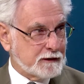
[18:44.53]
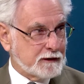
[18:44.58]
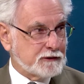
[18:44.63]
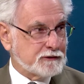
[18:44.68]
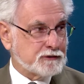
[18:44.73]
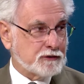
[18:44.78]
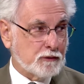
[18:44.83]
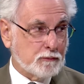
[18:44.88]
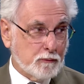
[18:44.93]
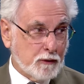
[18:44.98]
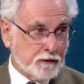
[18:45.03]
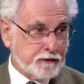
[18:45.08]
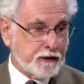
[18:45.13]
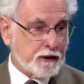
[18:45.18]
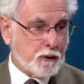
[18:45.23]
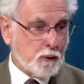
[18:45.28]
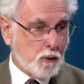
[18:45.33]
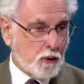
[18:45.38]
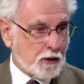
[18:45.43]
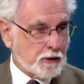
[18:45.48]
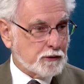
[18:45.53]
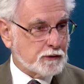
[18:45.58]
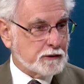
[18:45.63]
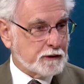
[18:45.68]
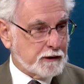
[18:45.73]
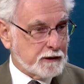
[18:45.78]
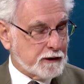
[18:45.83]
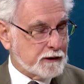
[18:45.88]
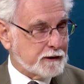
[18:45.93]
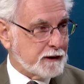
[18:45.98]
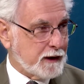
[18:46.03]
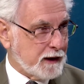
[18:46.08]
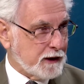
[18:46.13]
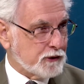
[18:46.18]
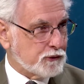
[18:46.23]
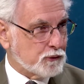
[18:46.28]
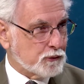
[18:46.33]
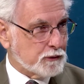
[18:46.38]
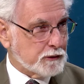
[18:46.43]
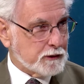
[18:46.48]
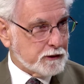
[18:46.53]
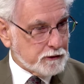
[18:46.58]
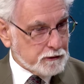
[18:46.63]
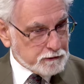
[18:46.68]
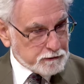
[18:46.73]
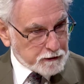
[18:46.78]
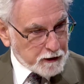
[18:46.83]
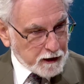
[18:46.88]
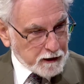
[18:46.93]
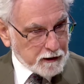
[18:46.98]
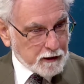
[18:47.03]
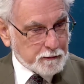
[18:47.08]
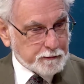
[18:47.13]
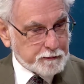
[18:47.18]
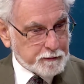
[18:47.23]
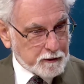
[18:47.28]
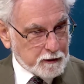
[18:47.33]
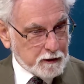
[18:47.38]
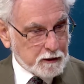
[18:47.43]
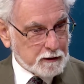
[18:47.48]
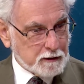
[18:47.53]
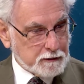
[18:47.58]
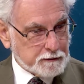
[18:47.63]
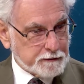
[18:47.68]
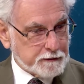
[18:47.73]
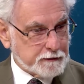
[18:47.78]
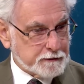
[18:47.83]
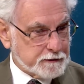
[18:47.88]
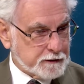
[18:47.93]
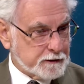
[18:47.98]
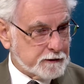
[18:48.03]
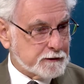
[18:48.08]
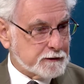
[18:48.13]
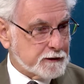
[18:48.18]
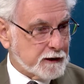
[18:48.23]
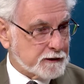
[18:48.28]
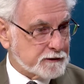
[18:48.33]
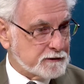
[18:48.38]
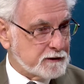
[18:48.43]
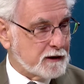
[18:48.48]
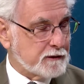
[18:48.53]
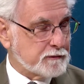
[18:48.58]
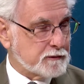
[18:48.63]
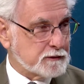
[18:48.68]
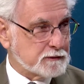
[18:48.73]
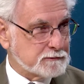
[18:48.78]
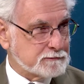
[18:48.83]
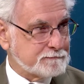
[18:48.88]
So monthly, quarterly, and annually, you take up to the next level.